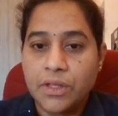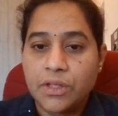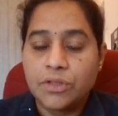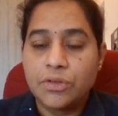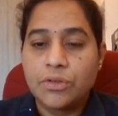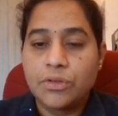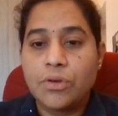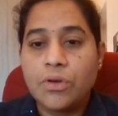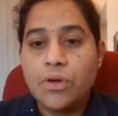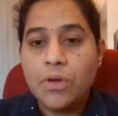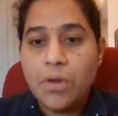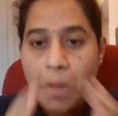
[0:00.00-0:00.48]

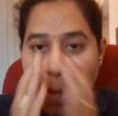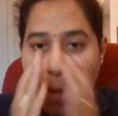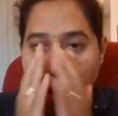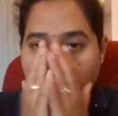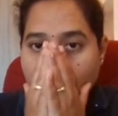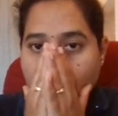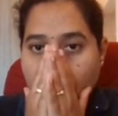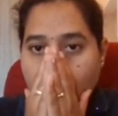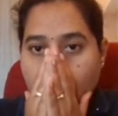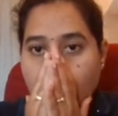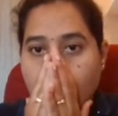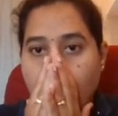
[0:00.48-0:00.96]
So
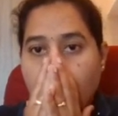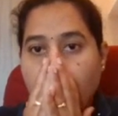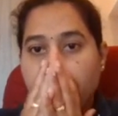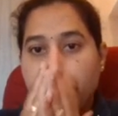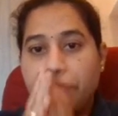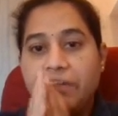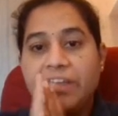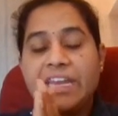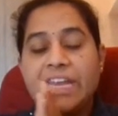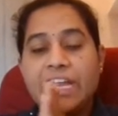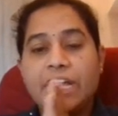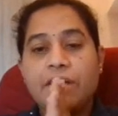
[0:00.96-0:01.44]

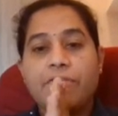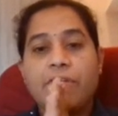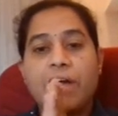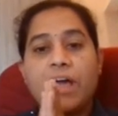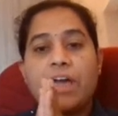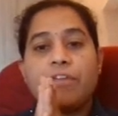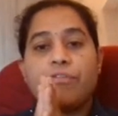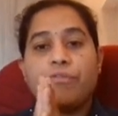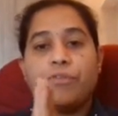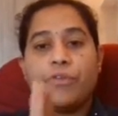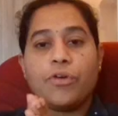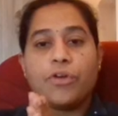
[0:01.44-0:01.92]
we
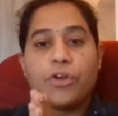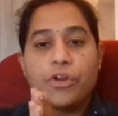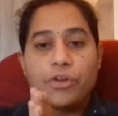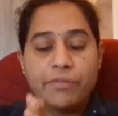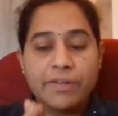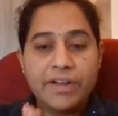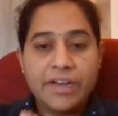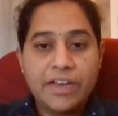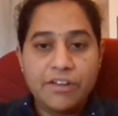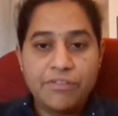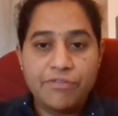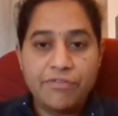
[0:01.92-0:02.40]
require 4
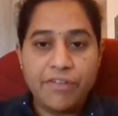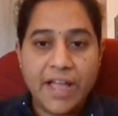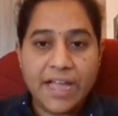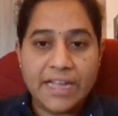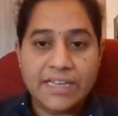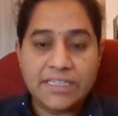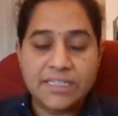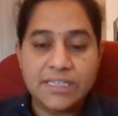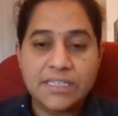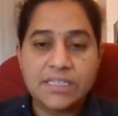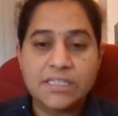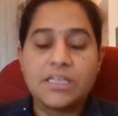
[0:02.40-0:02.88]
Twiddle
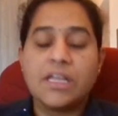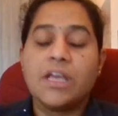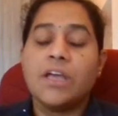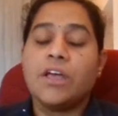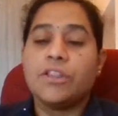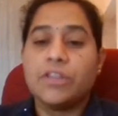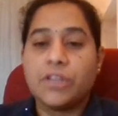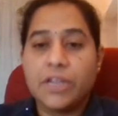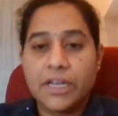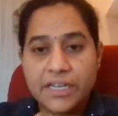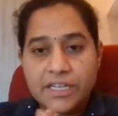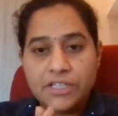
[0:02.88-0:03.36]
factors,
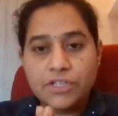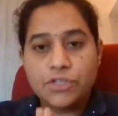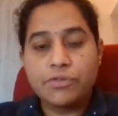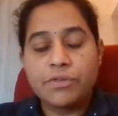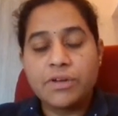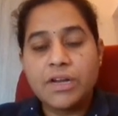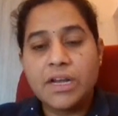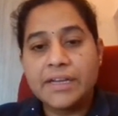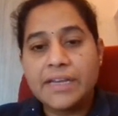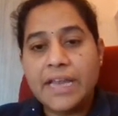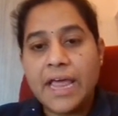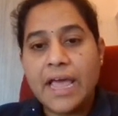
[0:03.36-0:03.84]
that is
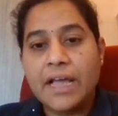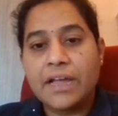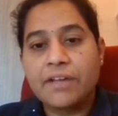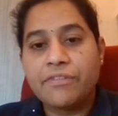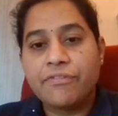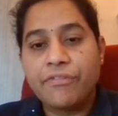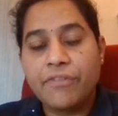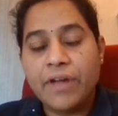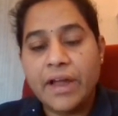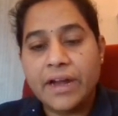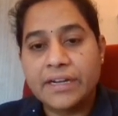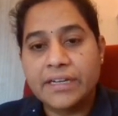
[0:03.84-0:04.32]
Twiddle
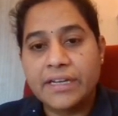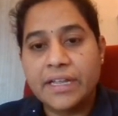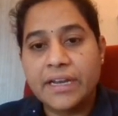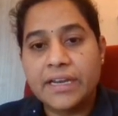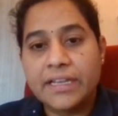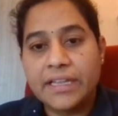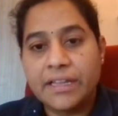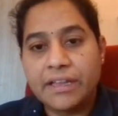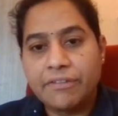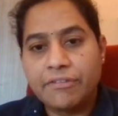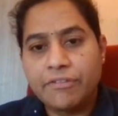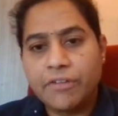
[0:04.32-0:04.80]
factor,
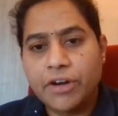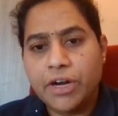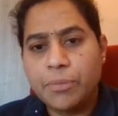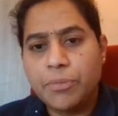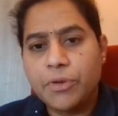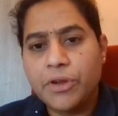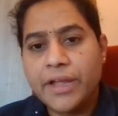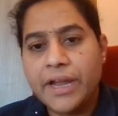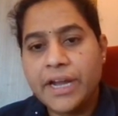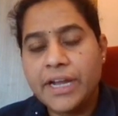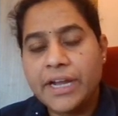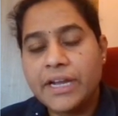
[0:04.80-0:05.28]
the
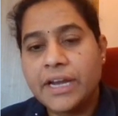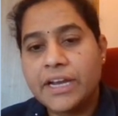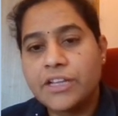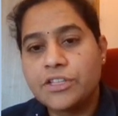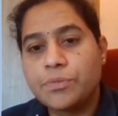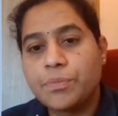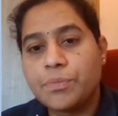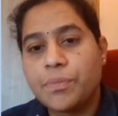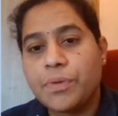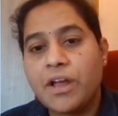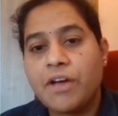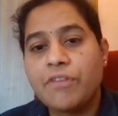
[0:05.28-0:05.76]
W8
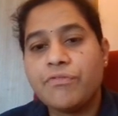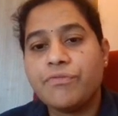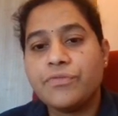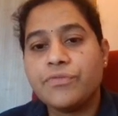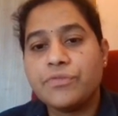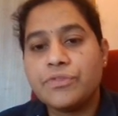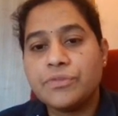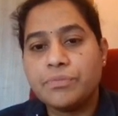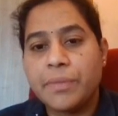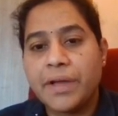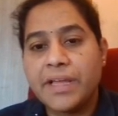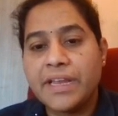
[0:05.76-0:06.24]
raised power of
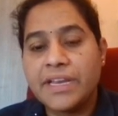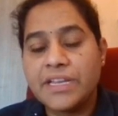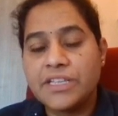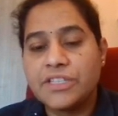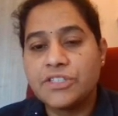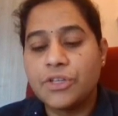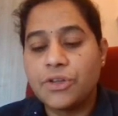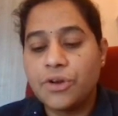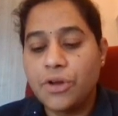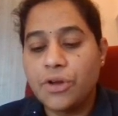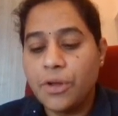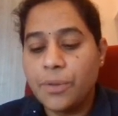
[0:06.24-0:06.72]
minus
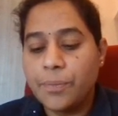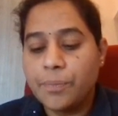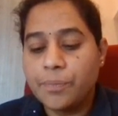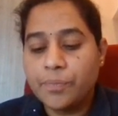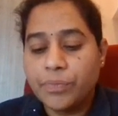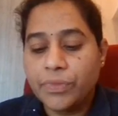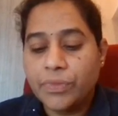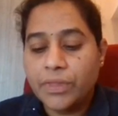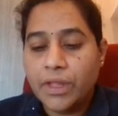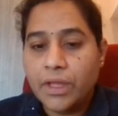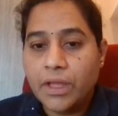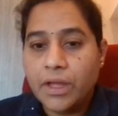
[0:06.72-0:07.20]
0,
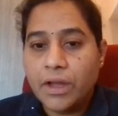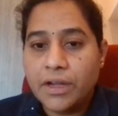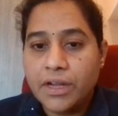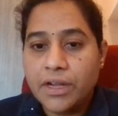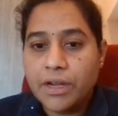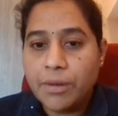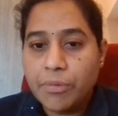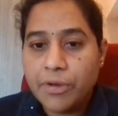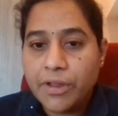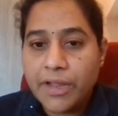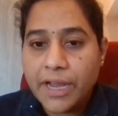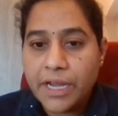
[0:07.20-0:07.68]

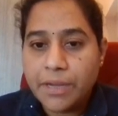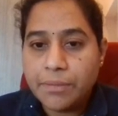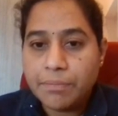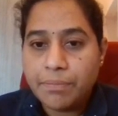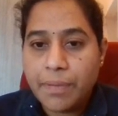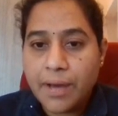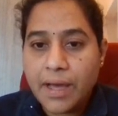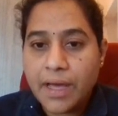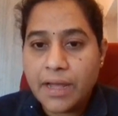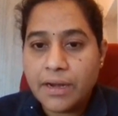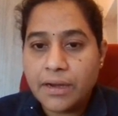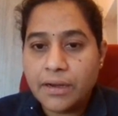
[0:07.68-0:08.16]
W8
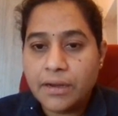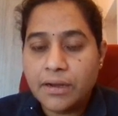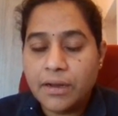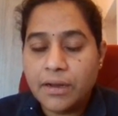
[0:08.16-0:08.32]
bar